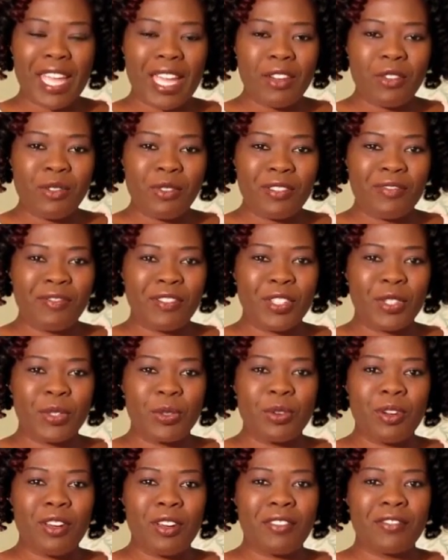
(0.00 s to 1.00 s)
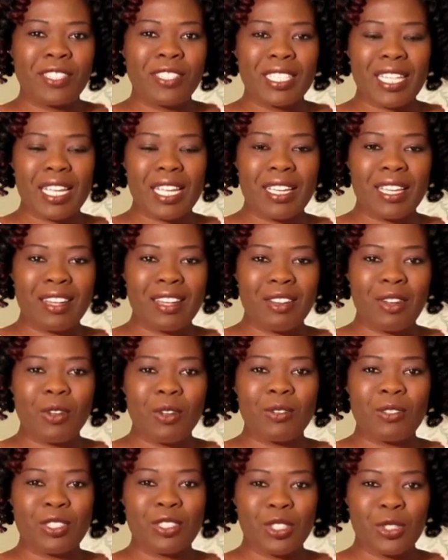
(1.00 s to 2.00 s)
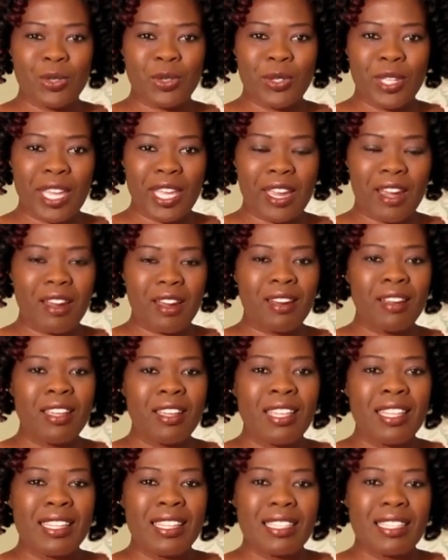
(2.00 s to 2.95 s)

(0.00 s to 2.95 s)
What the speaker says: and review of Shake and Go's new hair.